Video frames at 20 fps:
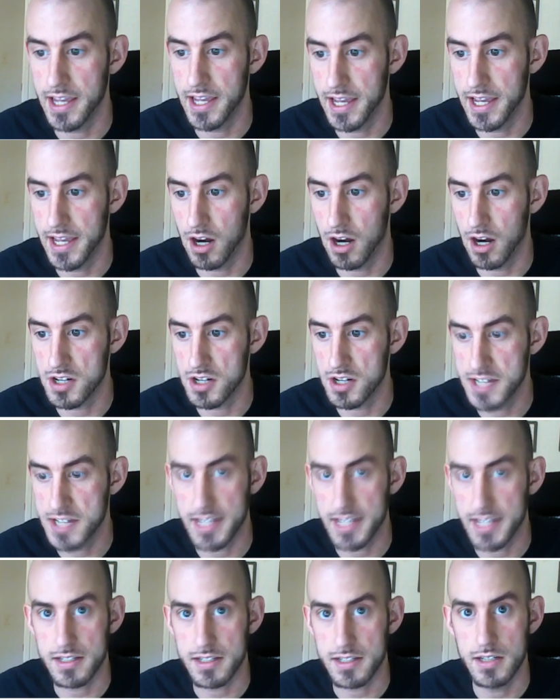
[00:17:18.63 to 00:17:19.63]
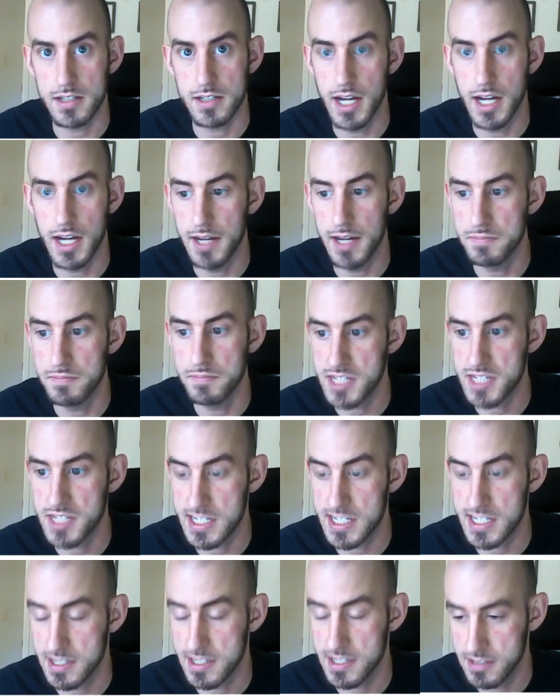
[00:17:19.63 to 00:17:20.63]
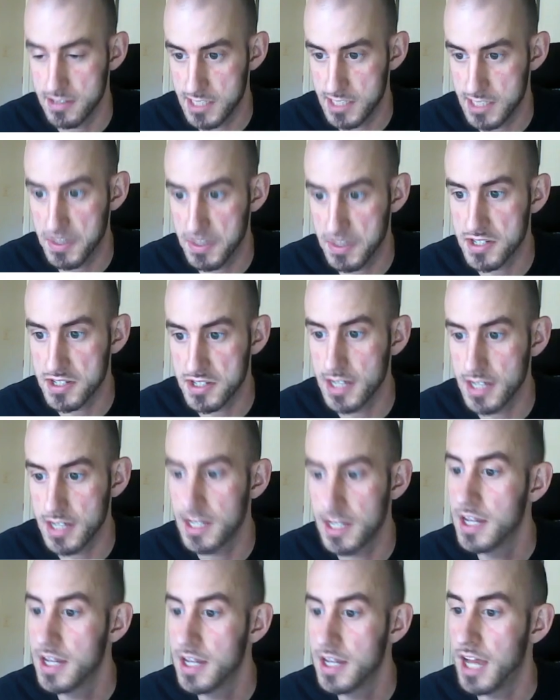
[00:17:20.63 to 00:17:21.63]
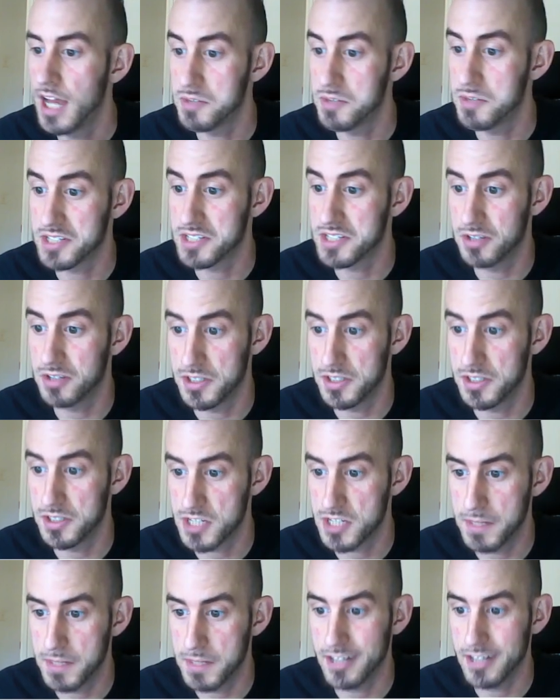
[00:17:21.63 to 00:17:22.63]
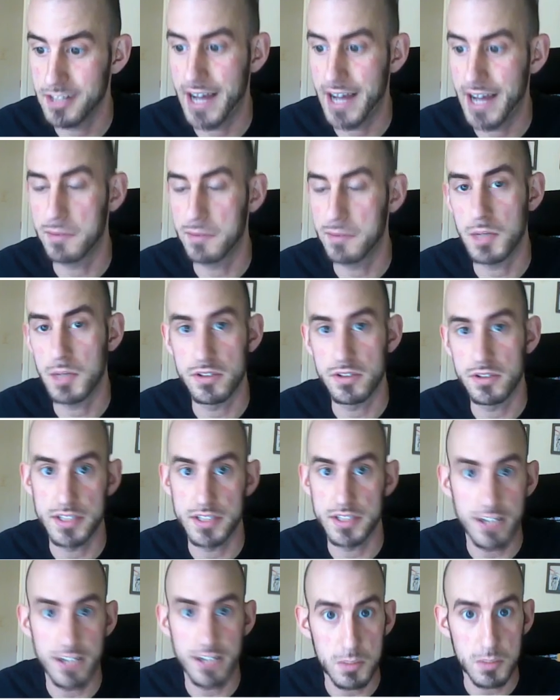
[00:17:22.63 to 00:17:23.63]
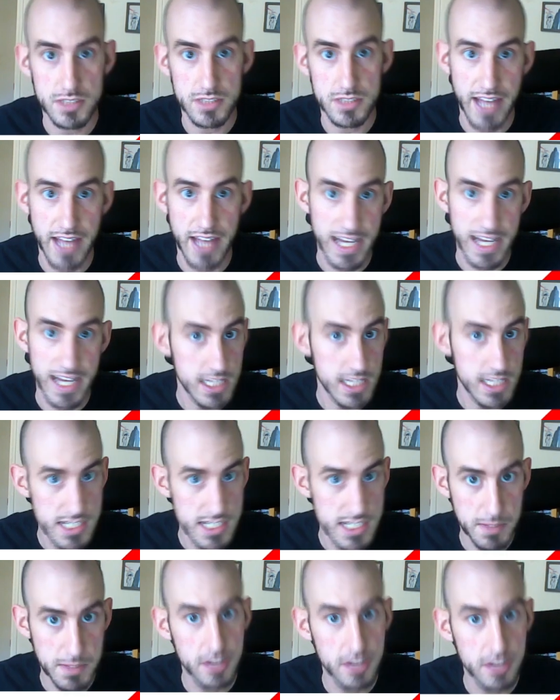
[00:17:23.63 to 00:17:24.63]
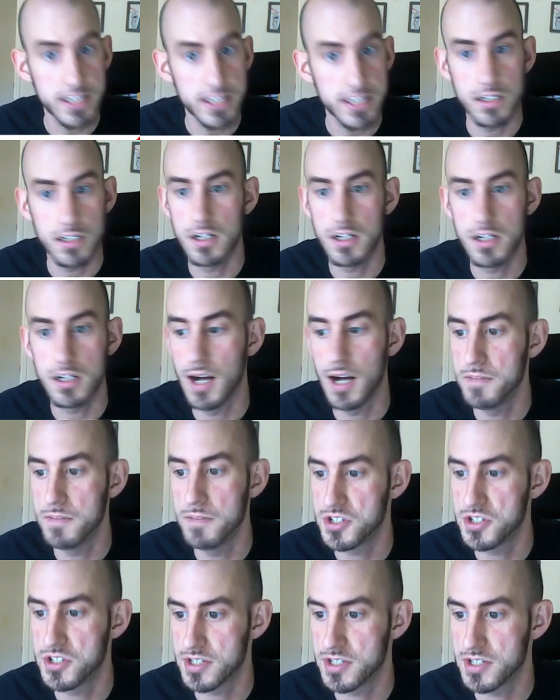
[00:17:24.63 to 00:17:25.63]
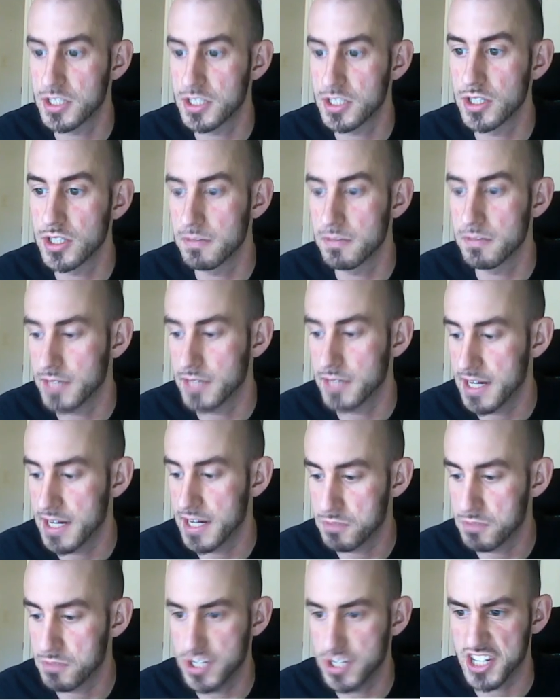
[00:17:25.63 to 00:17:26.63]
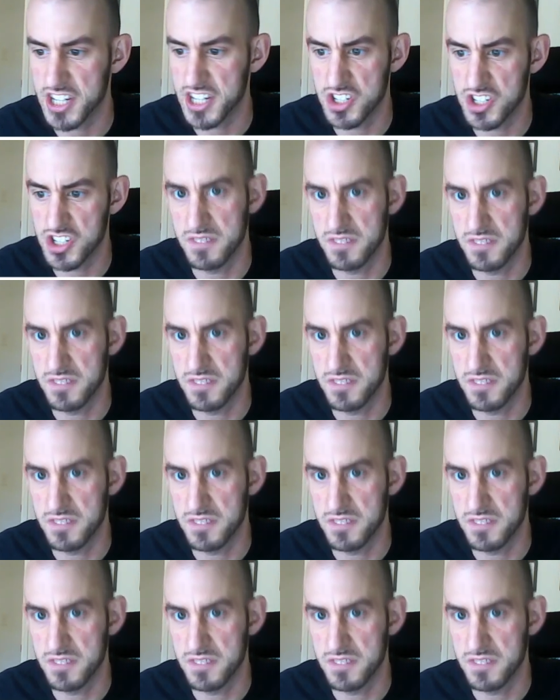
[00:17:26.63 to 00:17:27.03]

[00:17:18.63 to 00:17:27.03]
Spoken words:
our second spell slot, and we get to learn another spell. I would probably learn the Armor of Agathis spell here. It's just a good kind of protection,